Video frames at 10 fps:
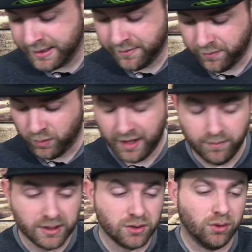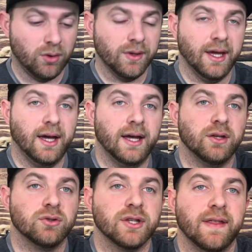From what I've been told,
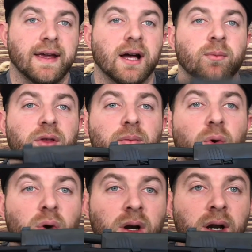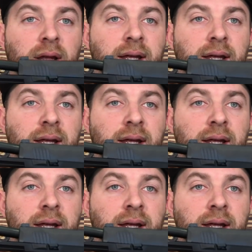usually they come with more.